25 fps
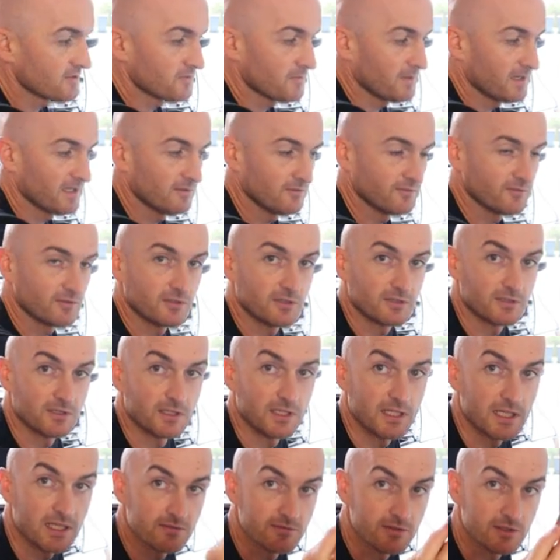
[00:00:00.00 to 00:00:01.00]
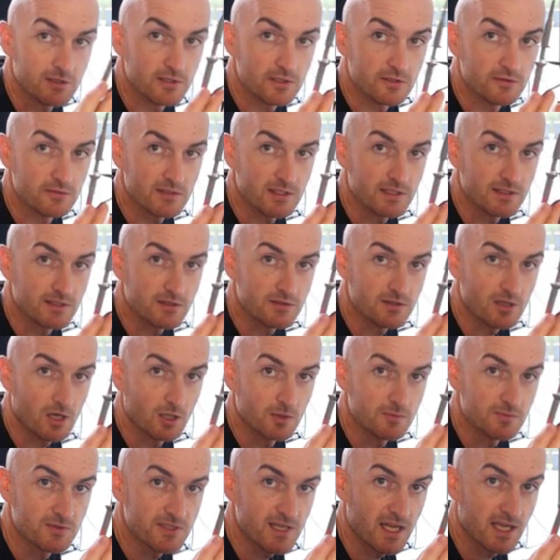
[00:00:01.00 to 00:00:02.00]
as well for if you're using the
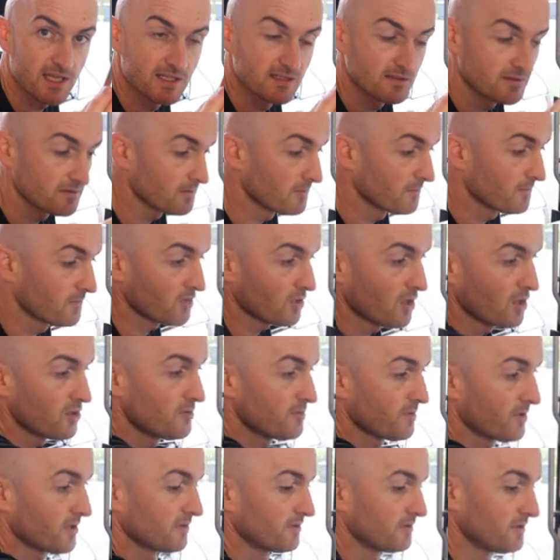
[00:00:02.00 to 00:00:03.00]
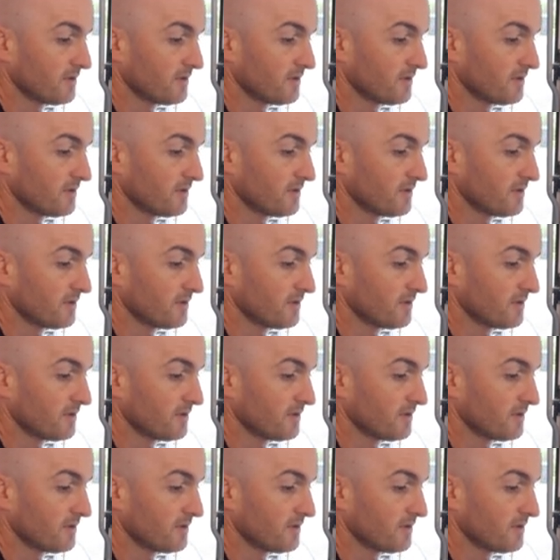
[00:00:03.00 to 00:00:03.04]
times 10 probe.